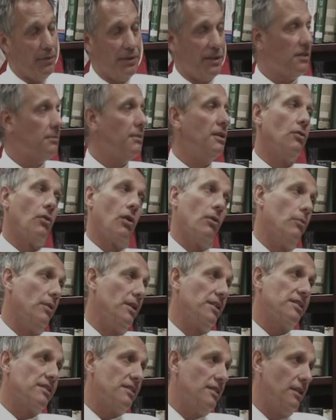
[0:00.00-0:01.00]
It doesn't mean there aren't
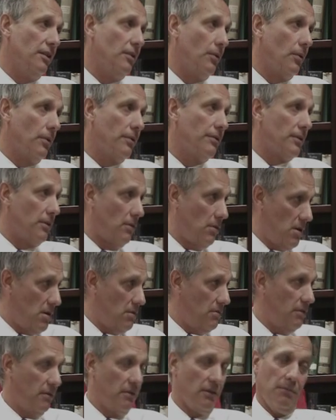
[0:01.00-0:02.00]
risks in the north. There
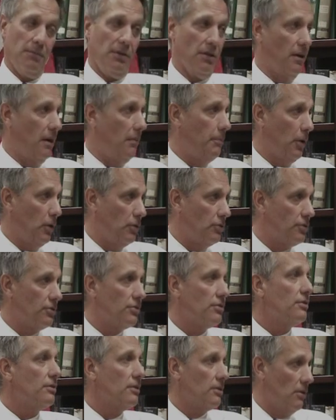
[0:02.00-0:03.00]
are. It doesn't mean they're not
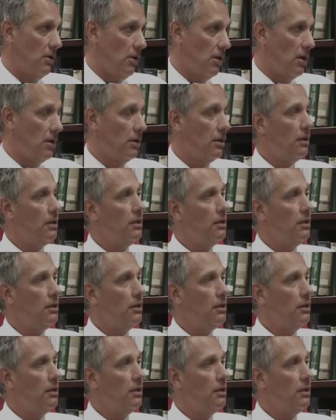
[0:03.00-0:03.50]
poachers. There are.